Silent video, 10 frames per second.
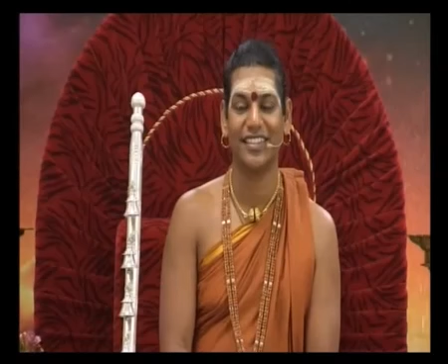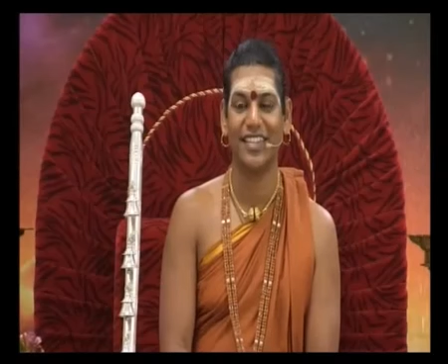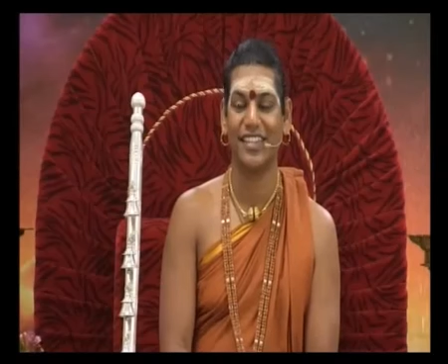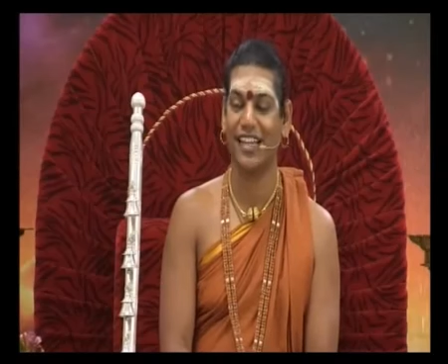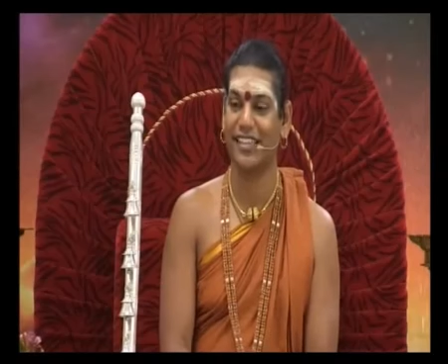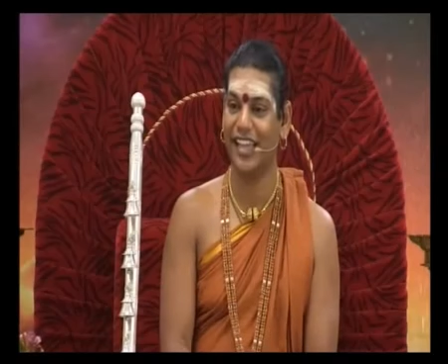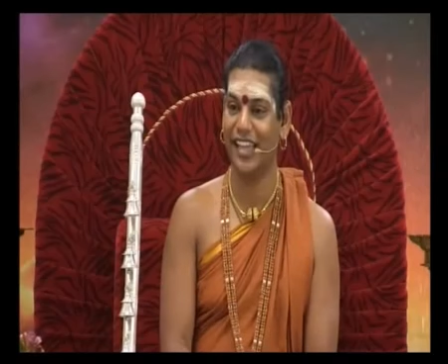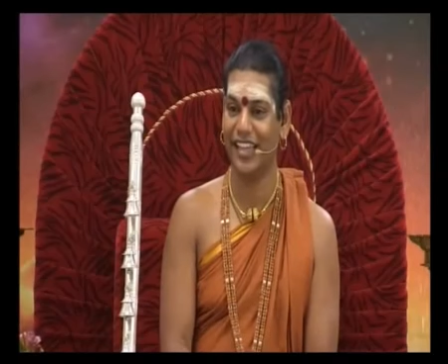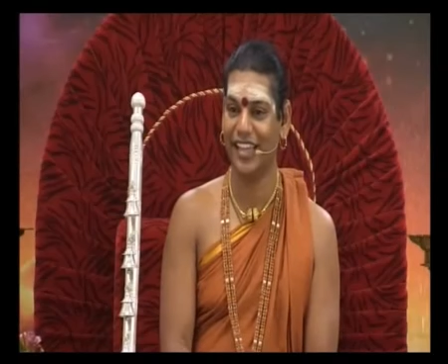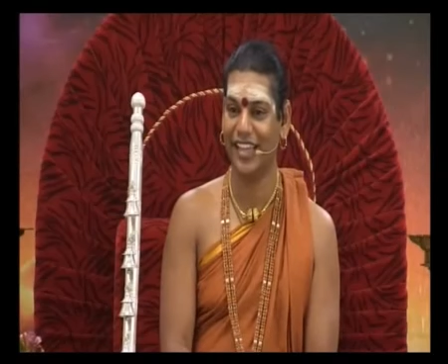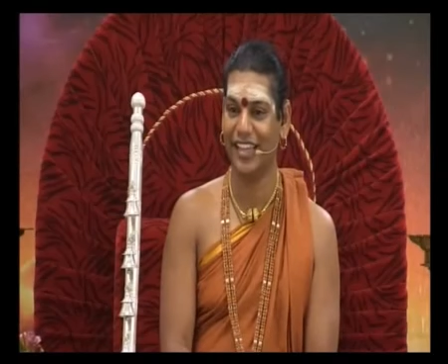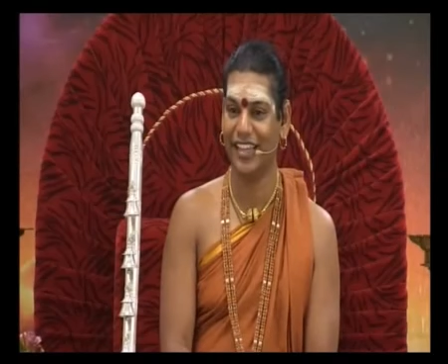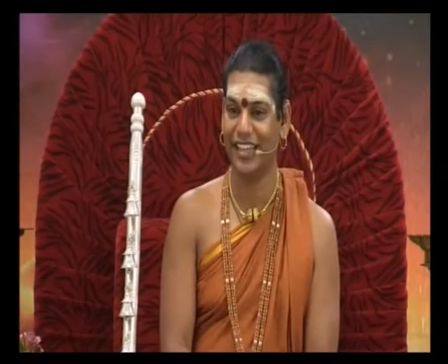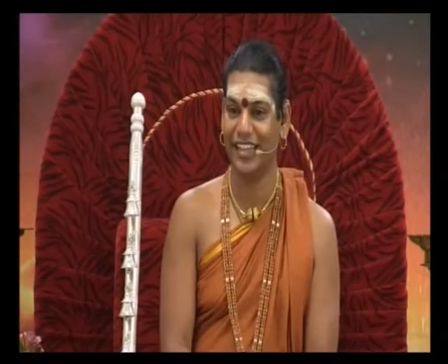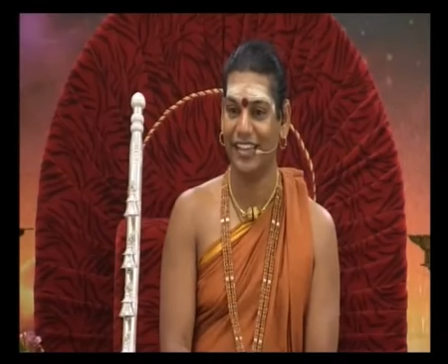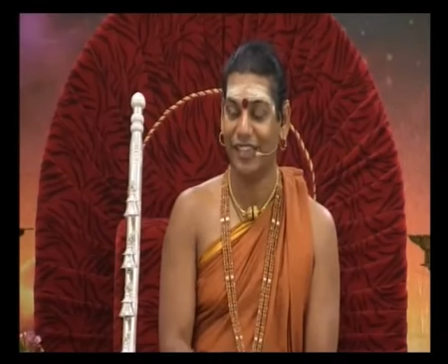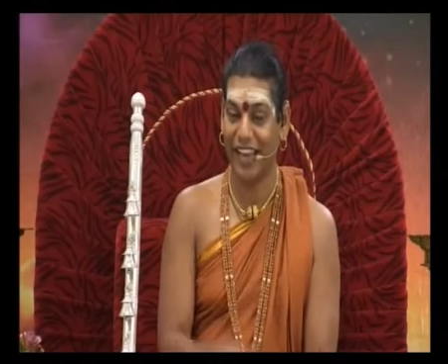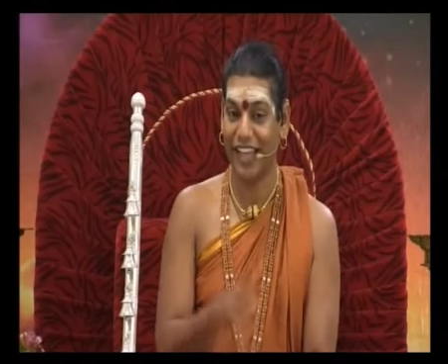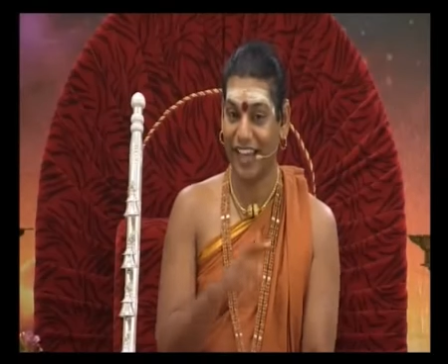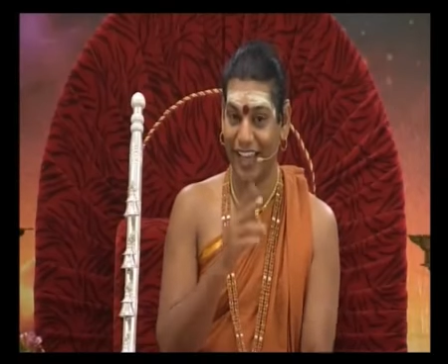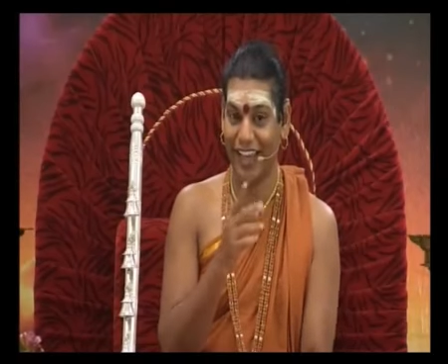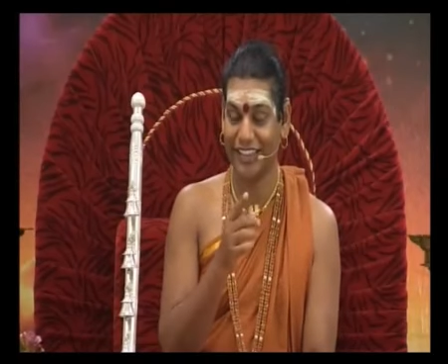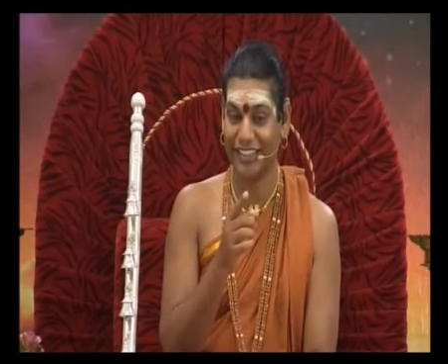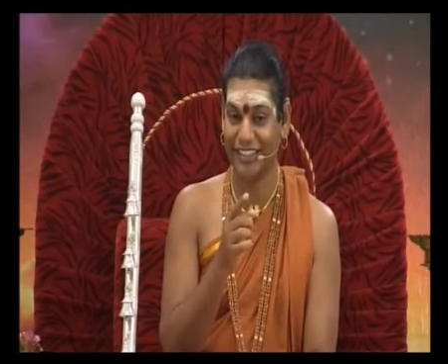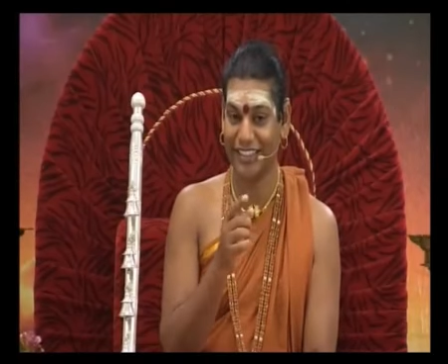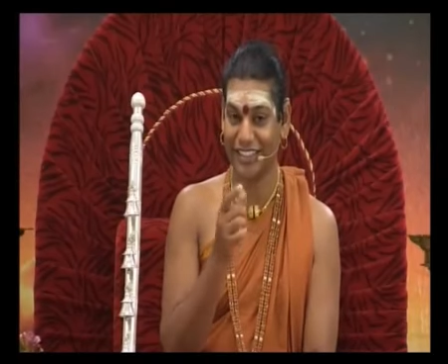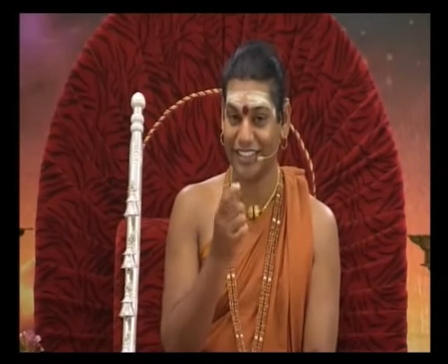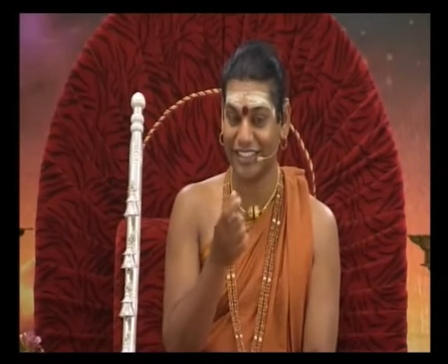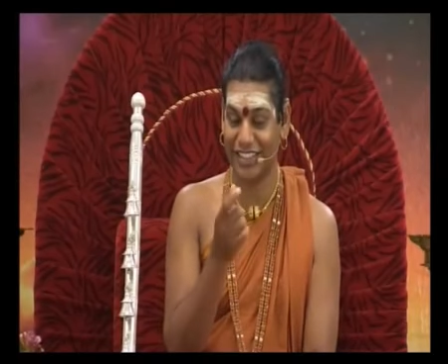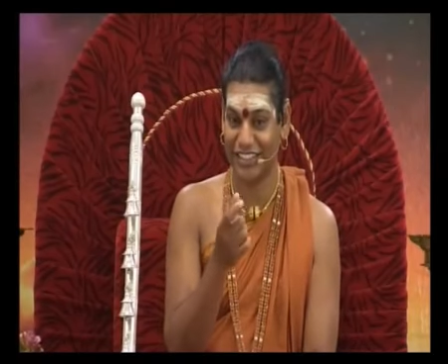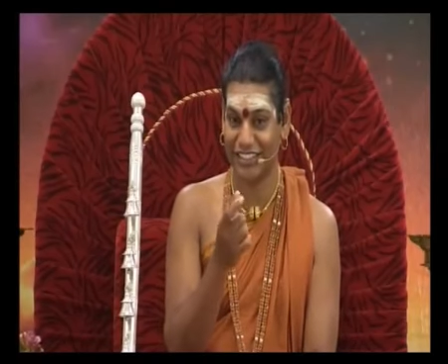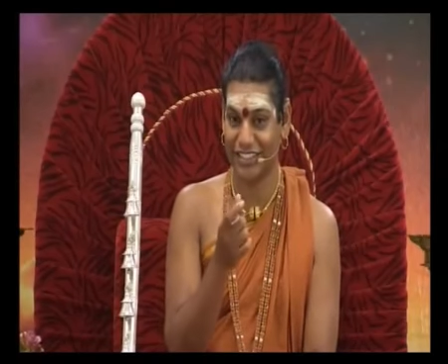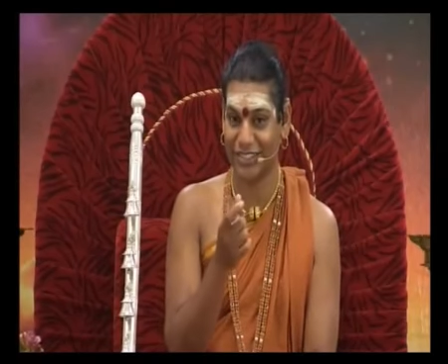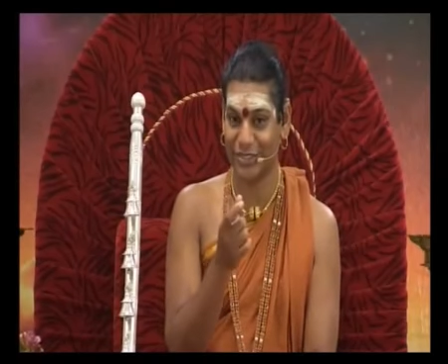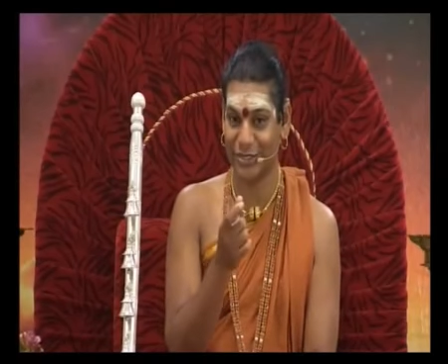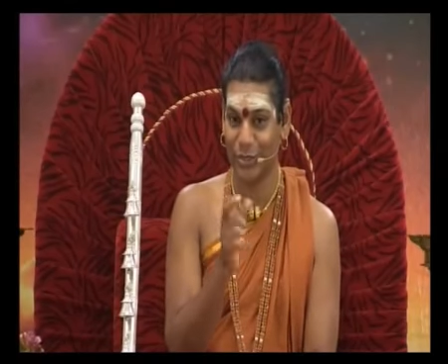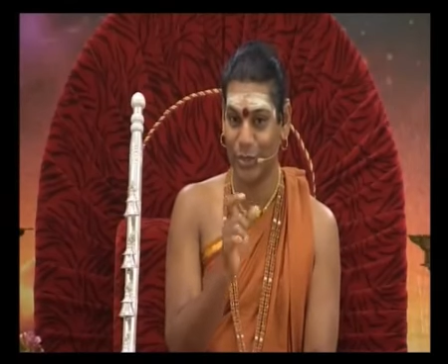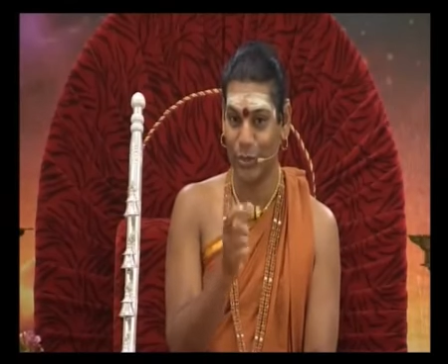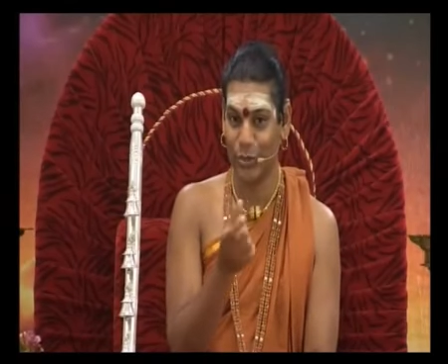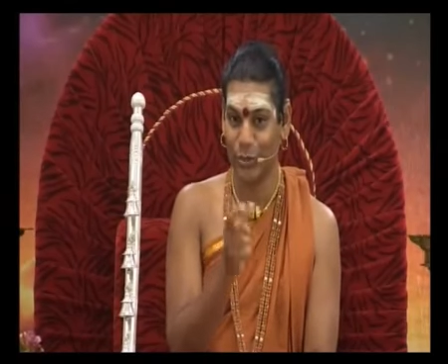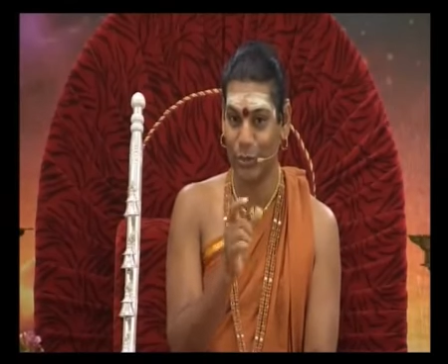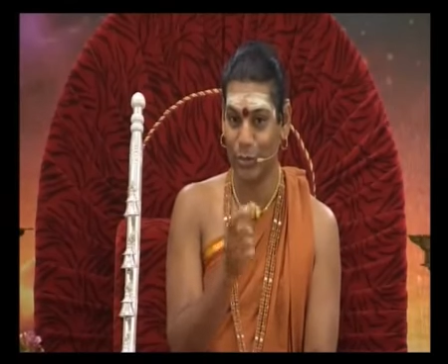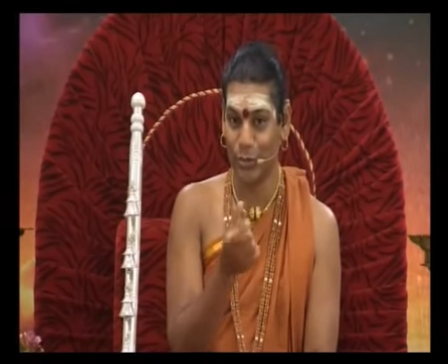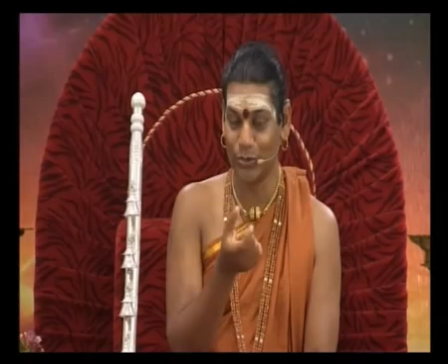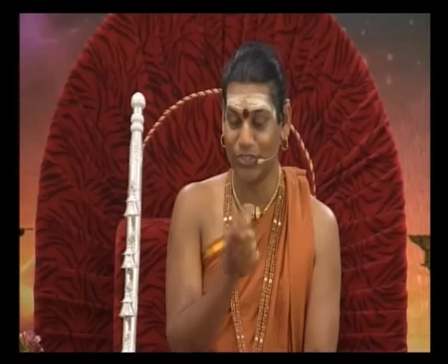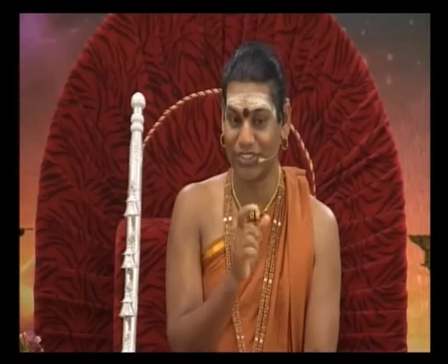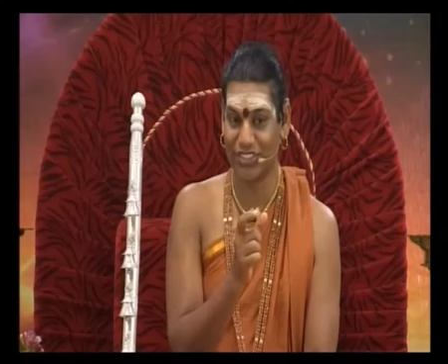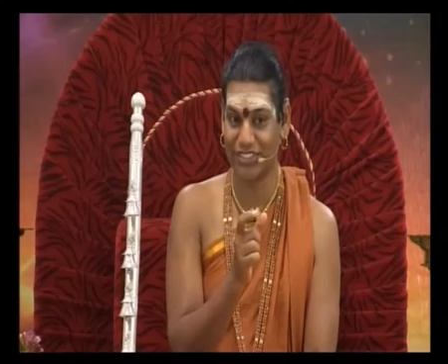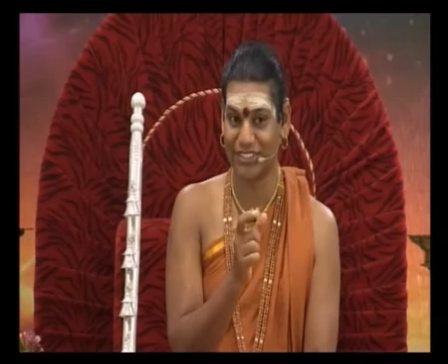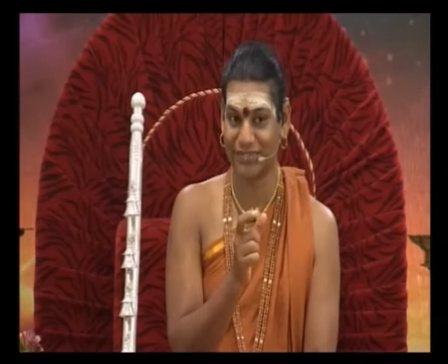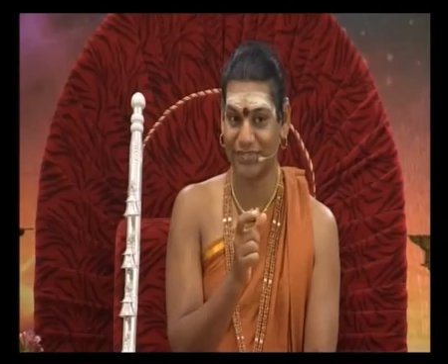Then that day, when I realized these two truths,